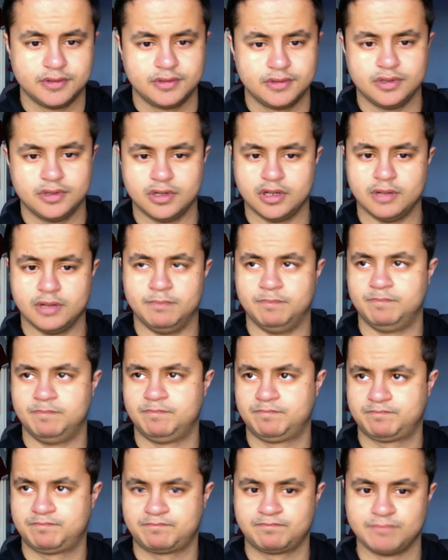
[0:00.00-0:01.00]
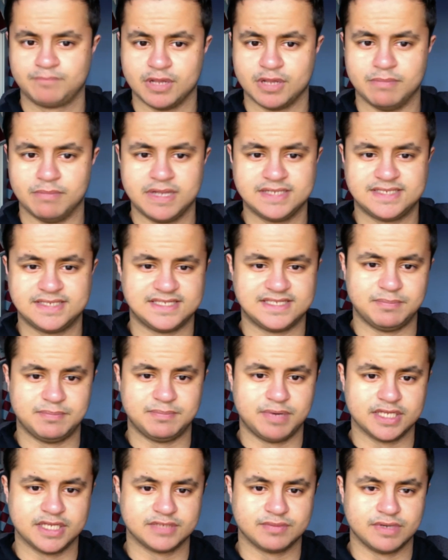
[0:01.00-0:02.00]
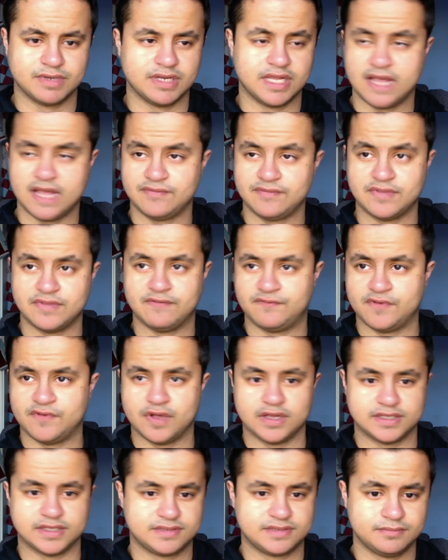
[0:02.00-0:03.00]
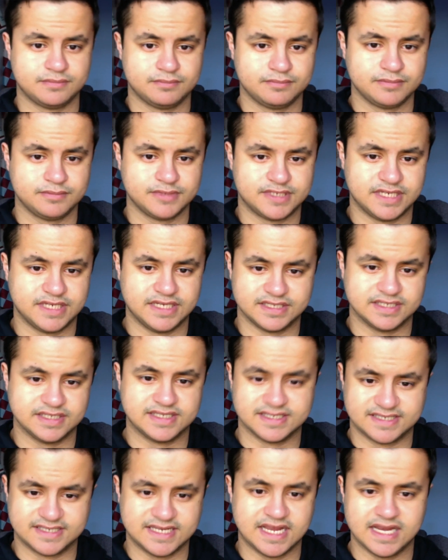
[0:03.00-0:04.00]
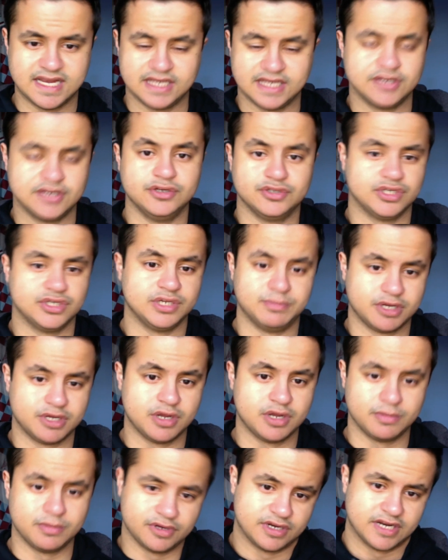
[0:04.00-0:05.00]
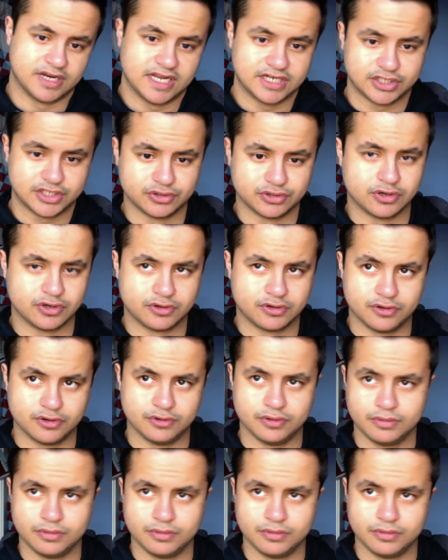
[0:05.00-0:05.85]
Man City players, when they have that first season to settle in, usually become good, unless you're Doku.